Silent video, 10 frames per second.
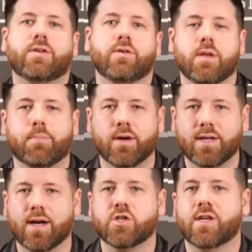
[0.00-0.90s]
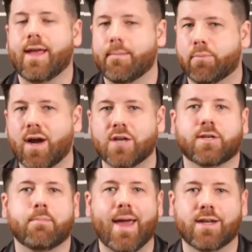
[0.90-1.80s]
to the production and
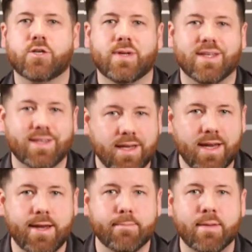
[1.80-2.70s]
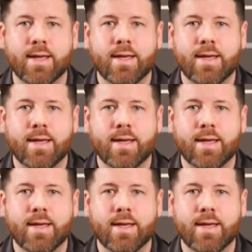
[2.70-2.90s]
project management team,